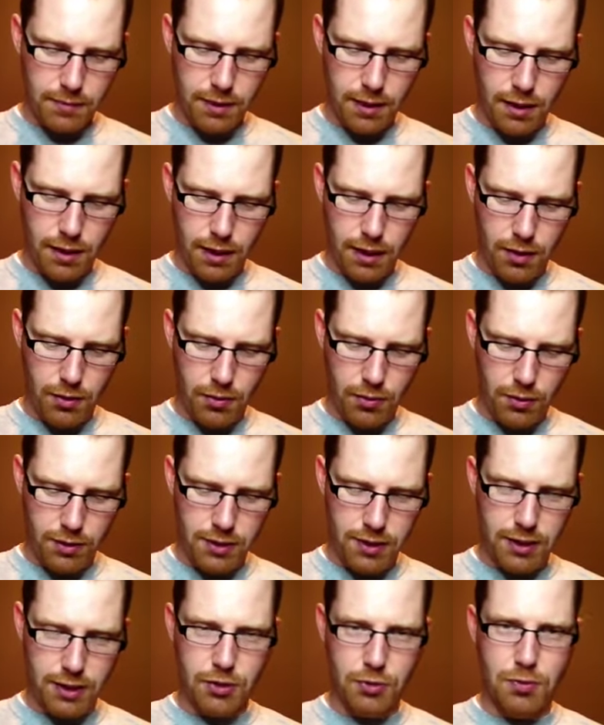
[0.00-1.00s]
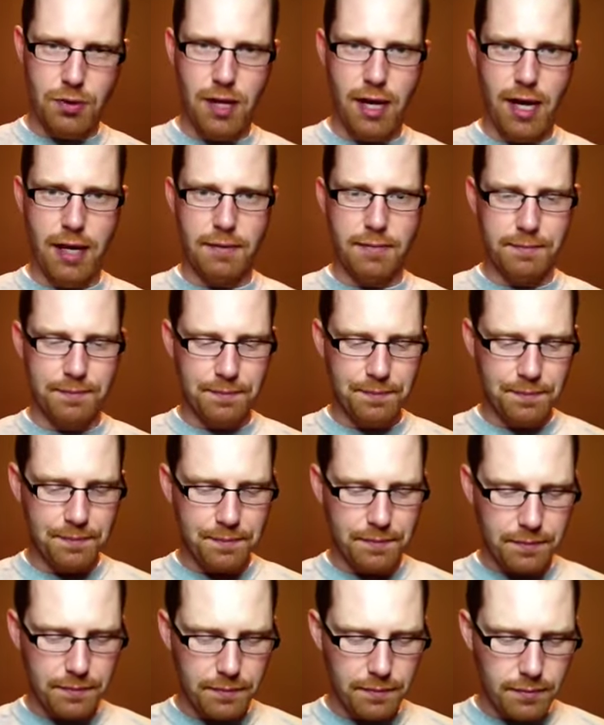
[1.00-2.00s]
Hole 6 through 10.
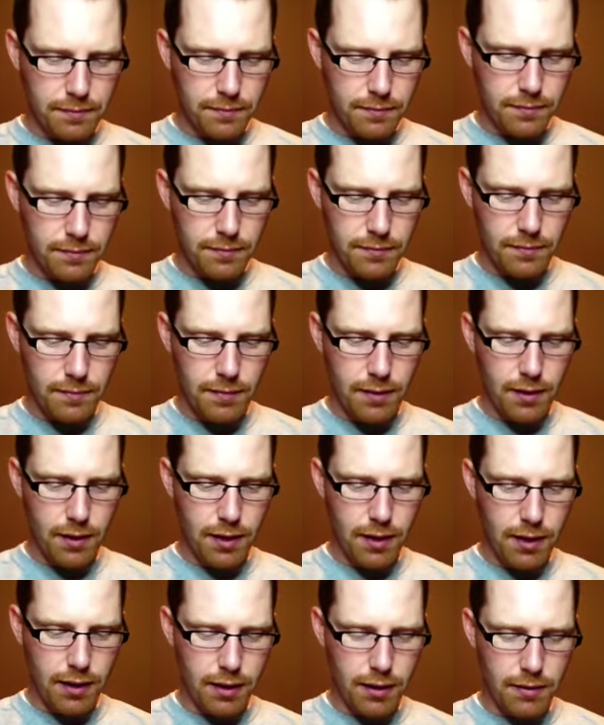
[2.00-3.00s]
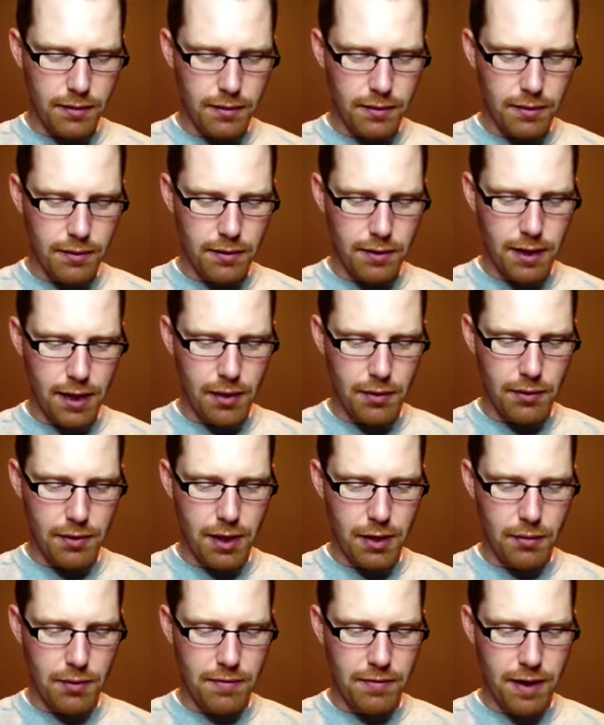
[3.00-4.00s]

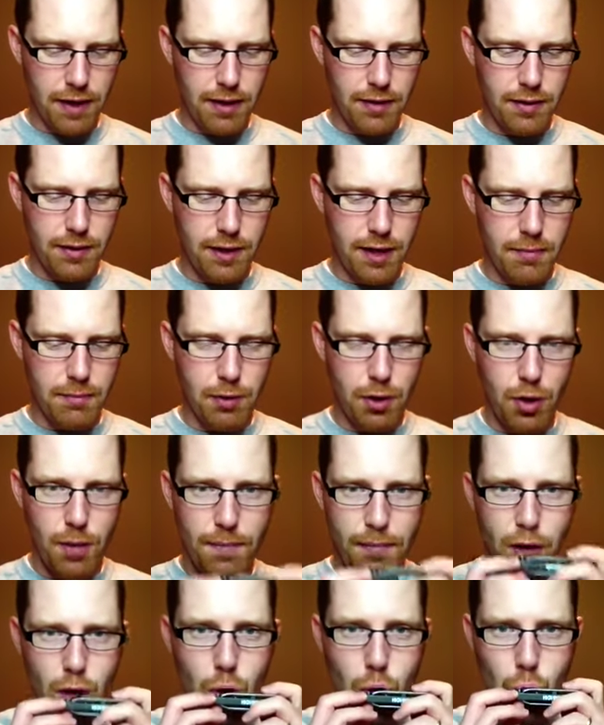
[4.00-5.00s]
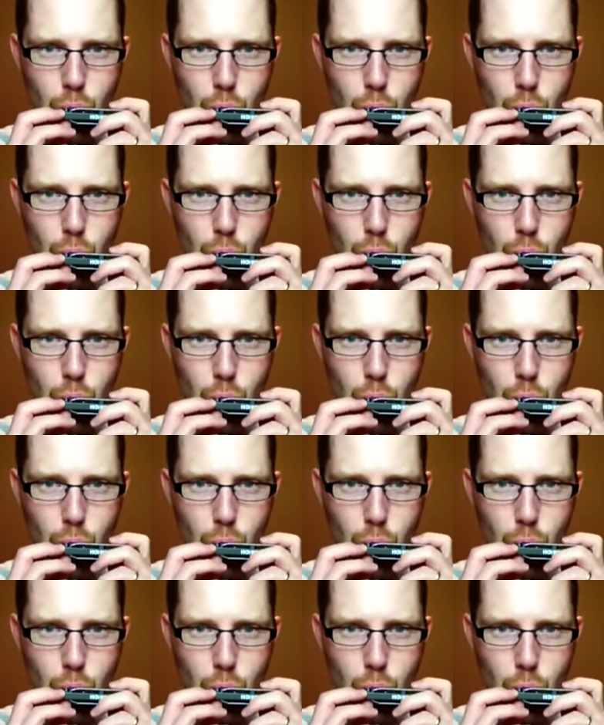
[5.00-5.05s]
Now we've added the 10 blow